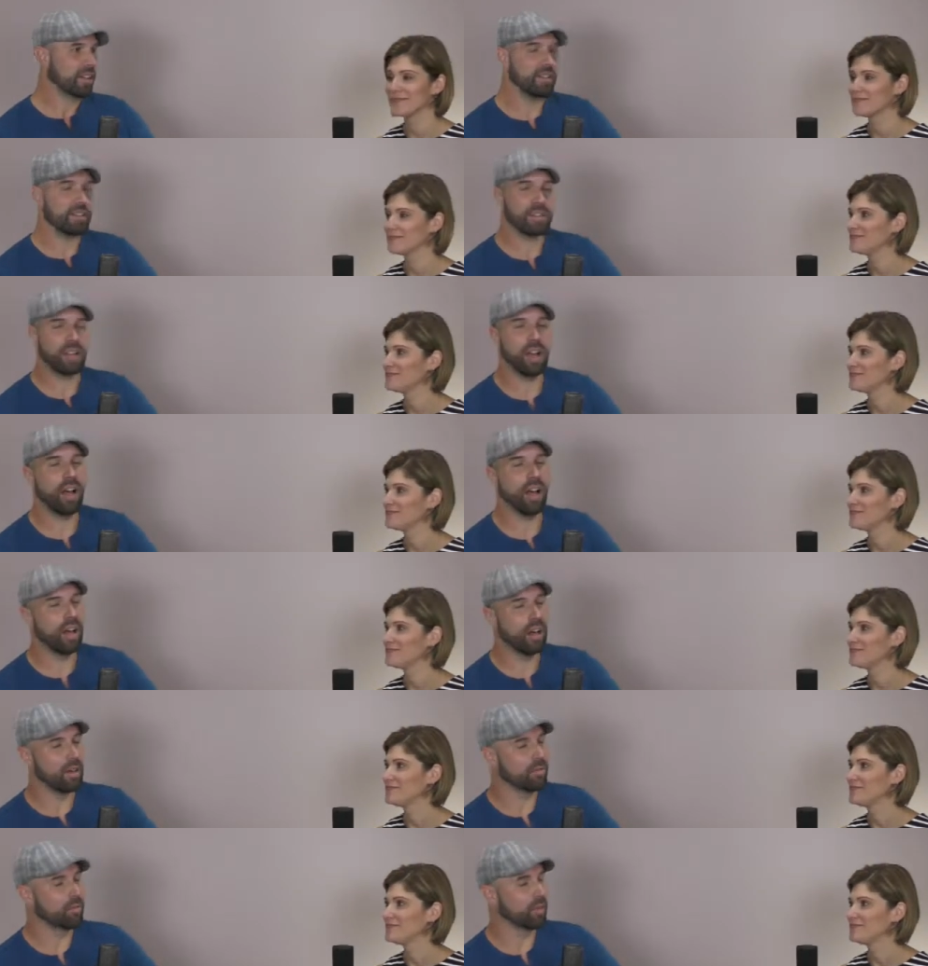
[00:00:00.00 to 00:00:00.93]
Speaker 1: It was
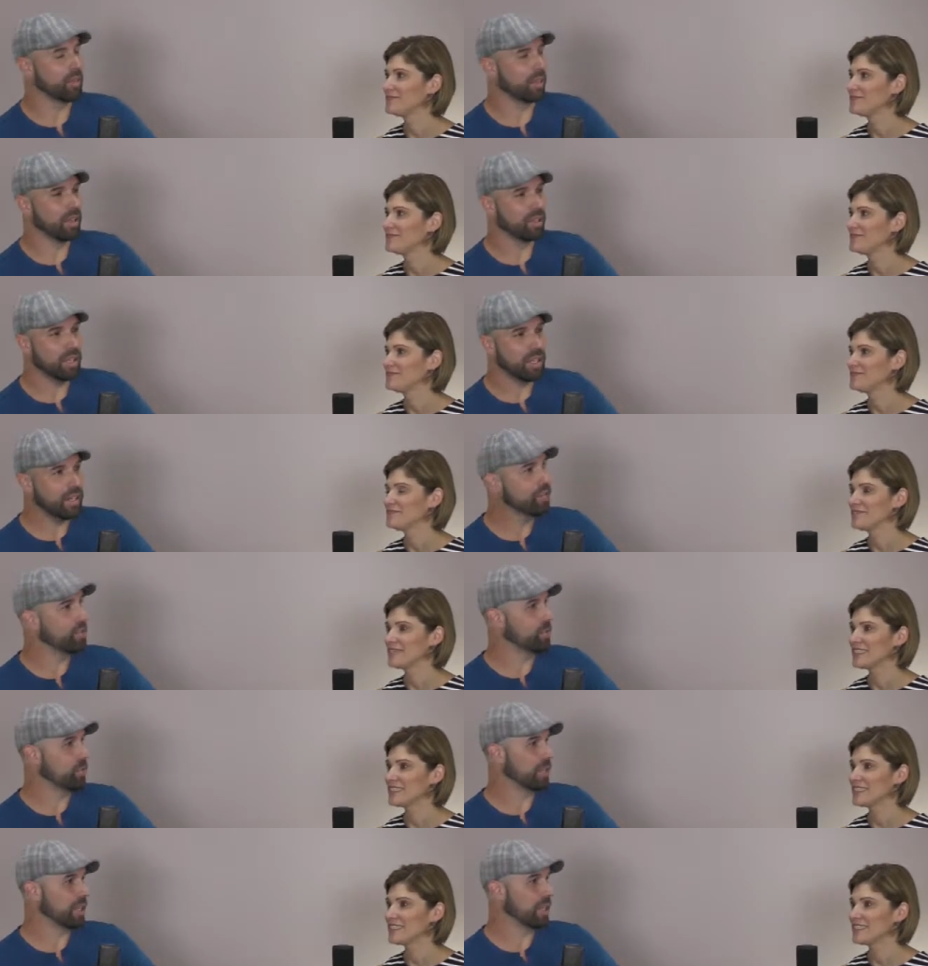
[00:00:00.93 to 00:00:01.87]

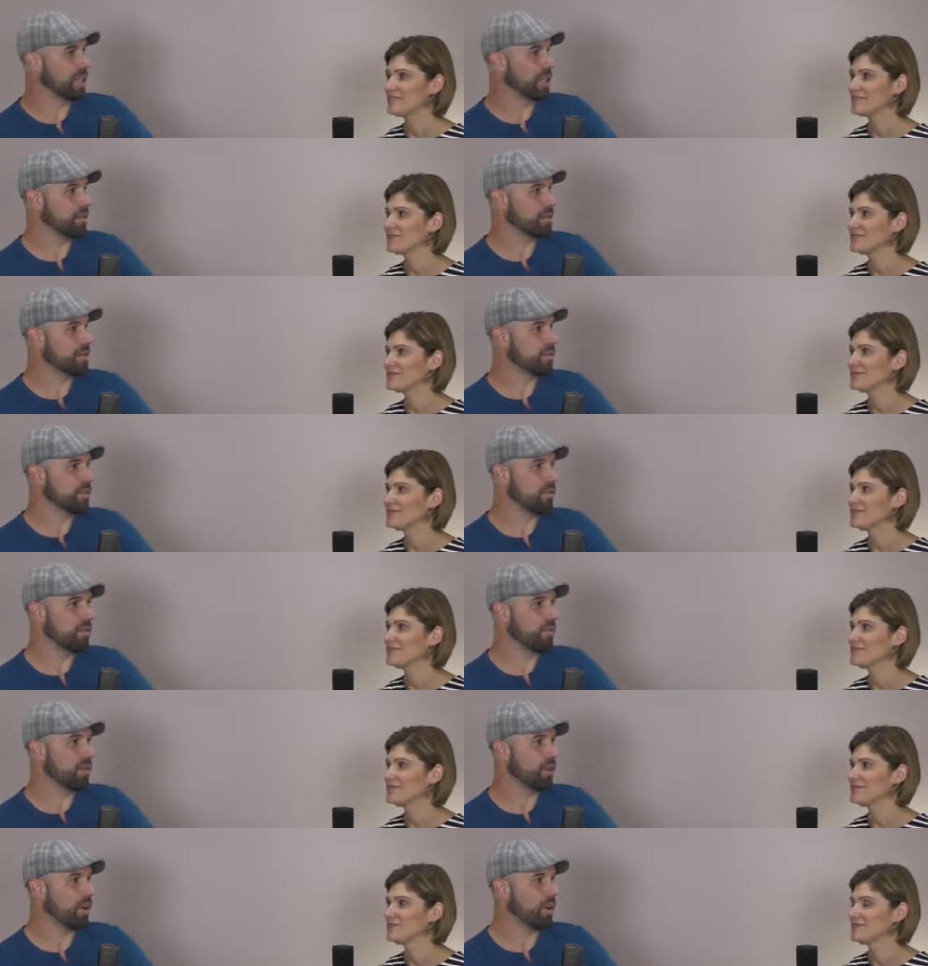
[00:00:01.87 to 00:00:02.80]
unbelievable. They, they were so
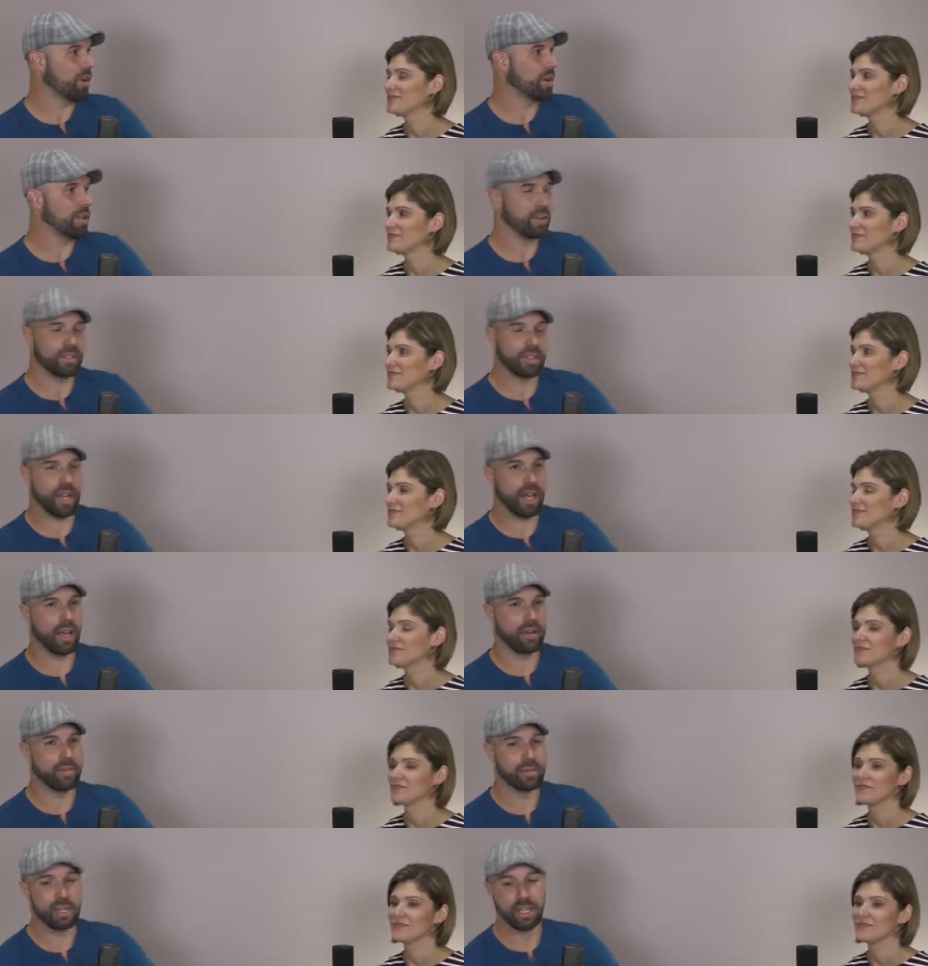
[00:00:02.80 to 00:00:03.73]
far ahead of their
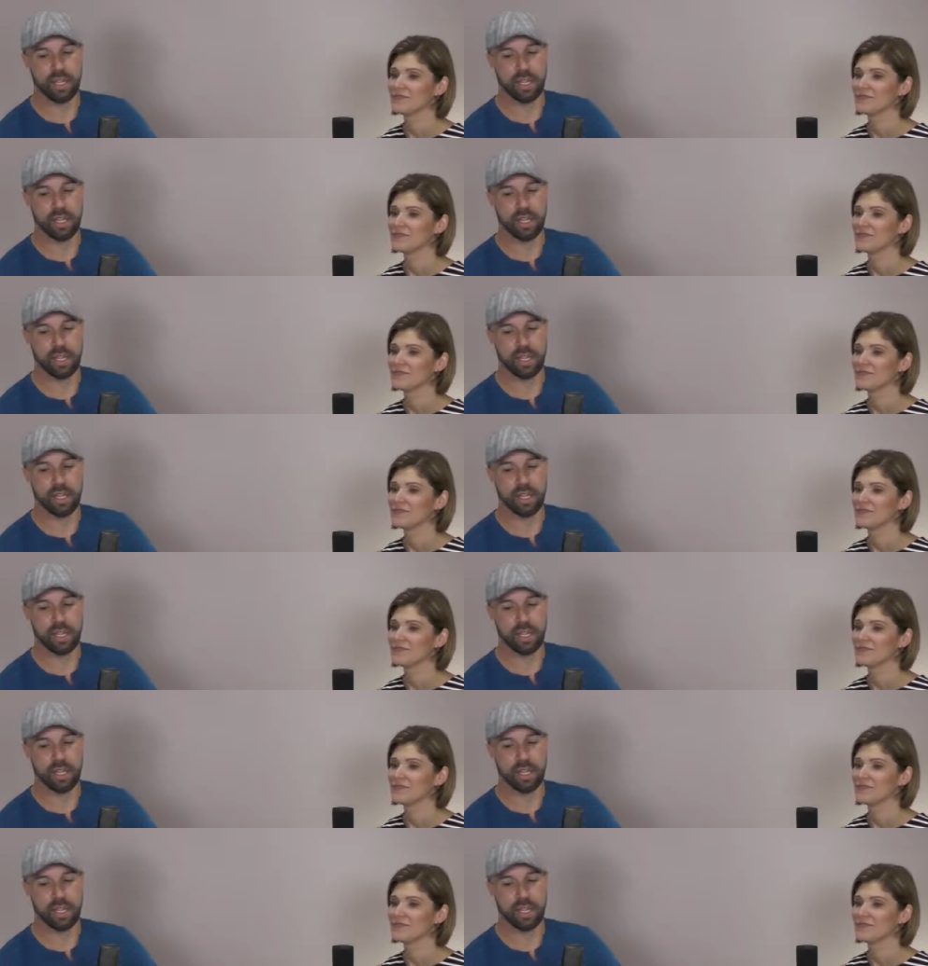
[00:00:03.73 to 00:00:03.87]
times.